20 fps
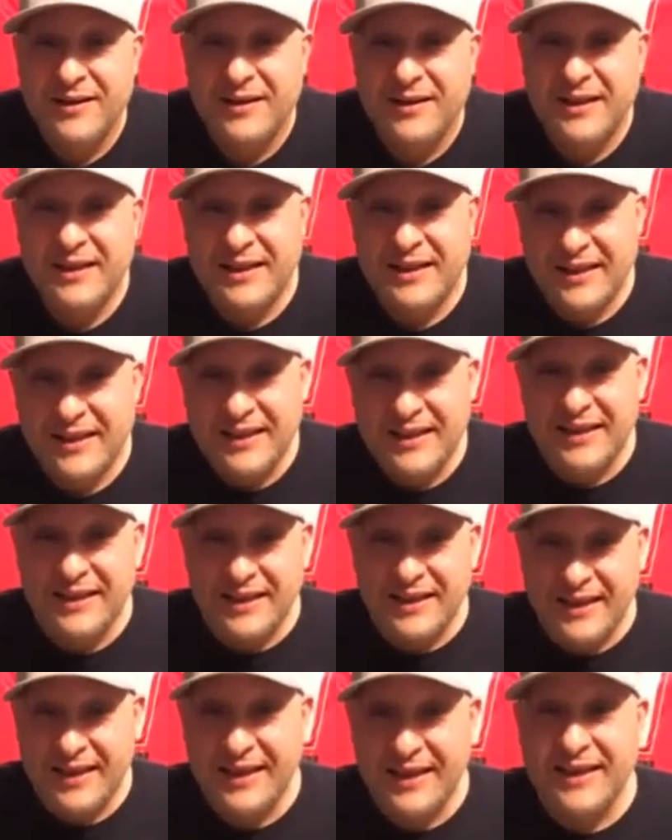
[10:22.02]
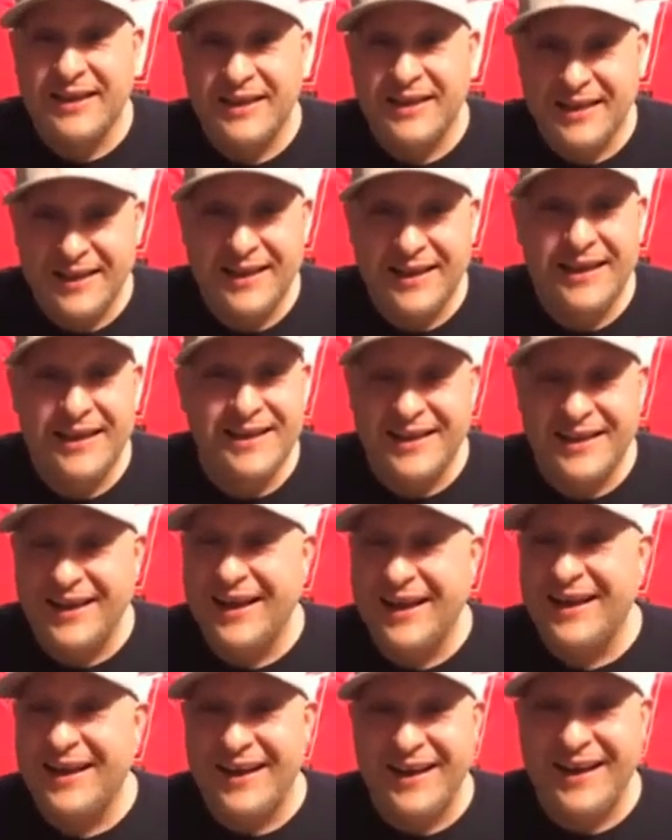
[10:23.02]

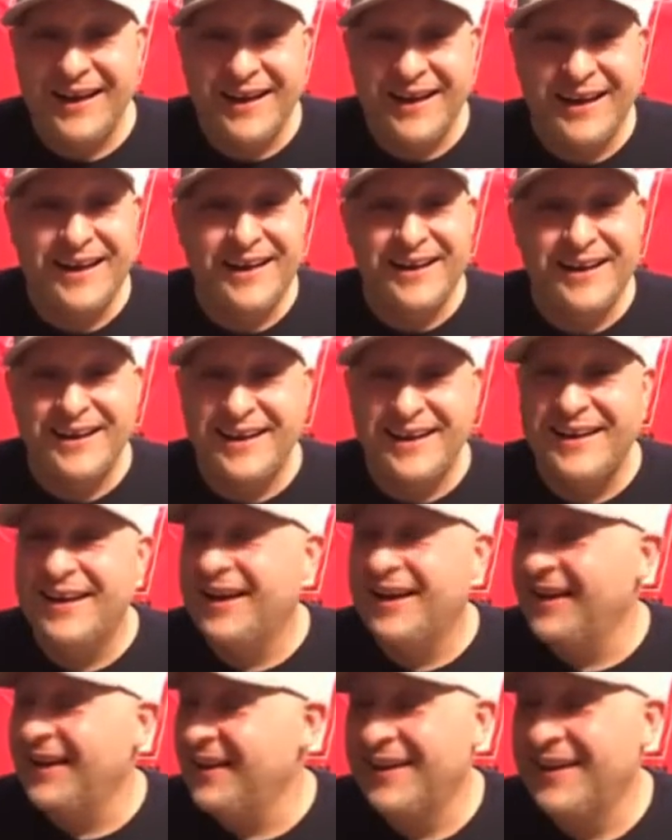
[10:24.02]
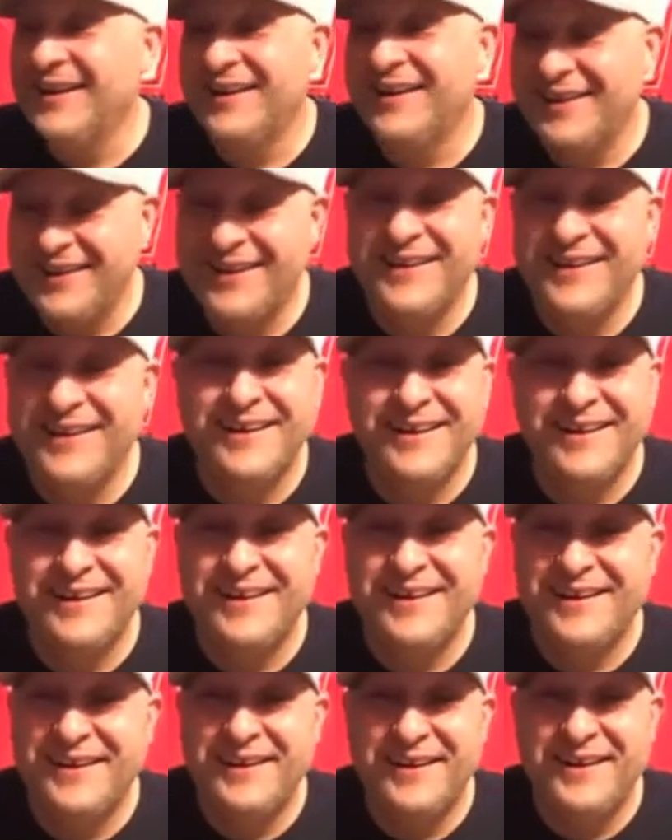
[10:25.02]

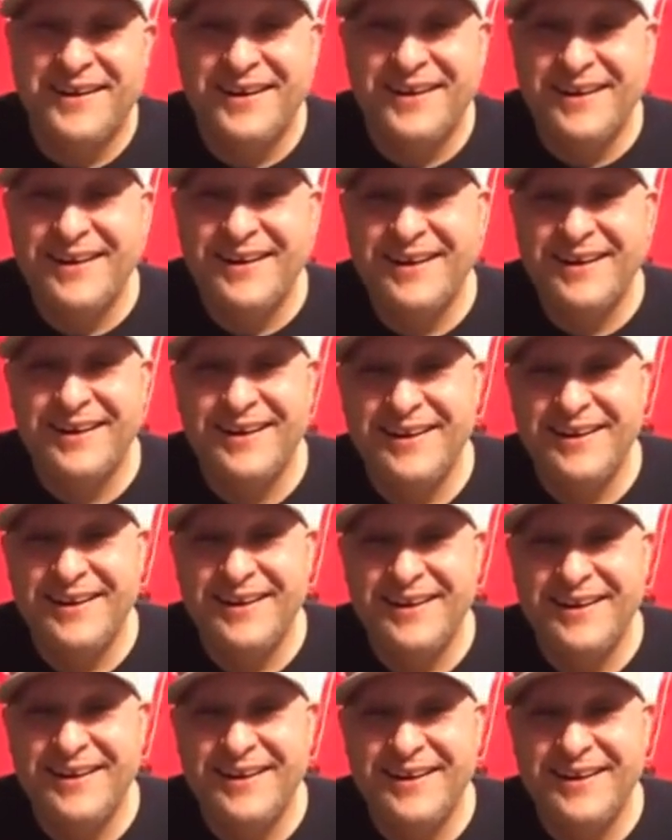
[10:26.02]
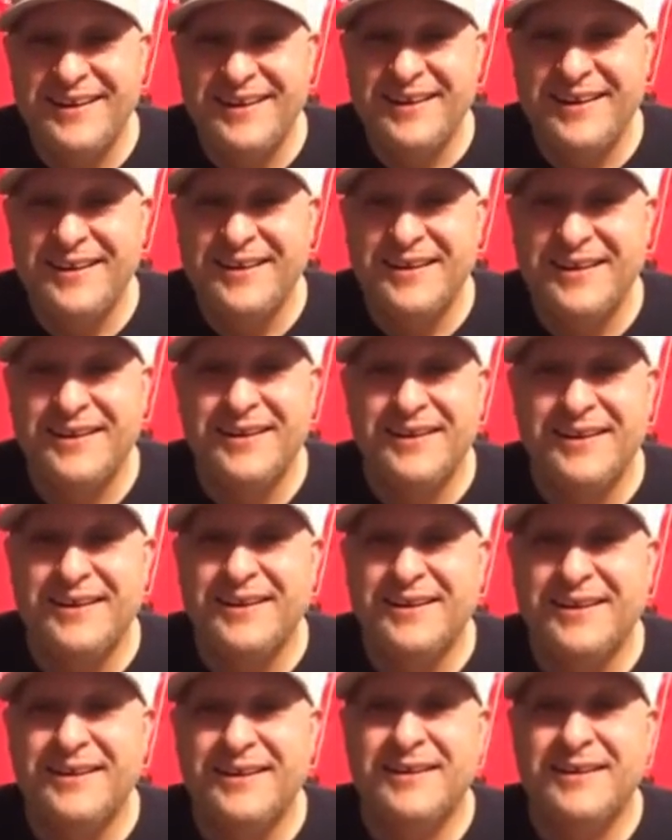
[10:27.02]
(not speaking)